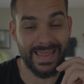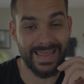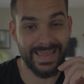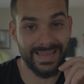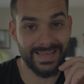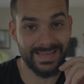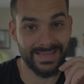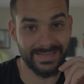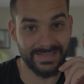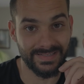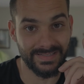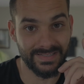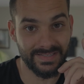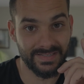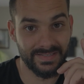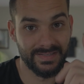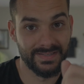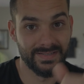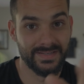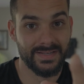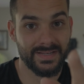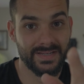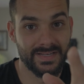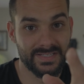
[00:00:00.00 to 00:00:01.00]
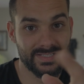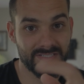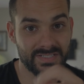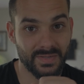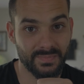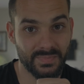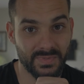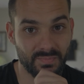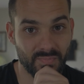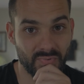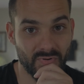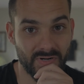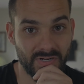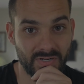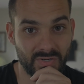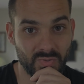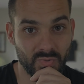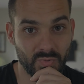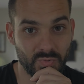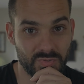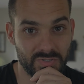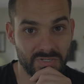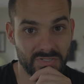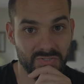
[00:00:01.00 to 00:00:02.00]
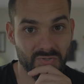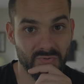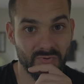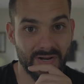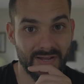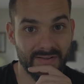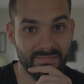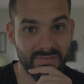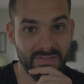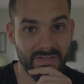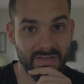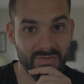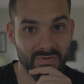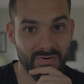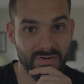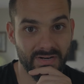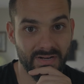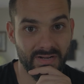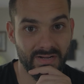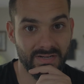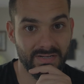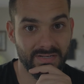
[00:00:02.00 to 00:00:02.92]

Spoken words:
and something pretty cool just arrived the other day.